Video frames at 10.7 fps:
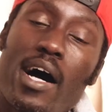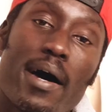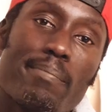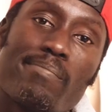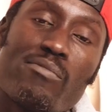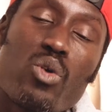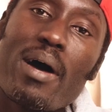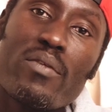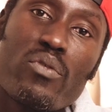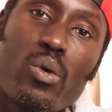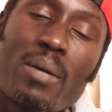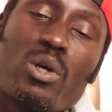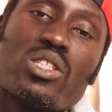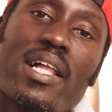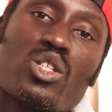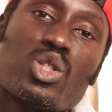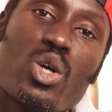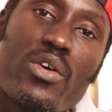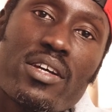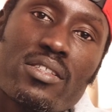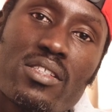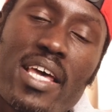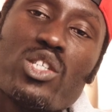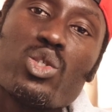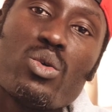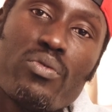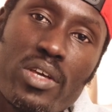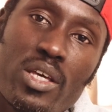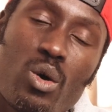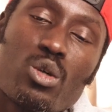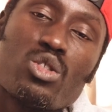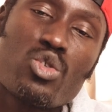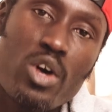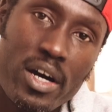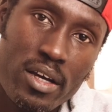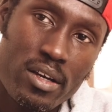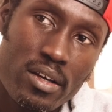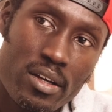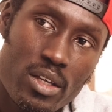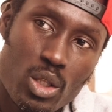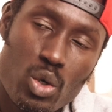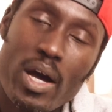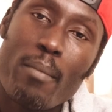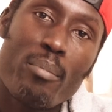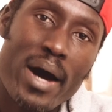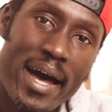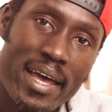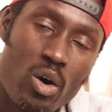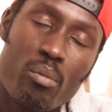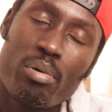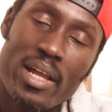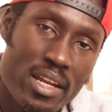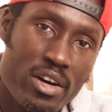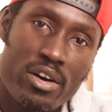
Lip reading: 4x4, the most luxurious SUV or truck you can buy on planet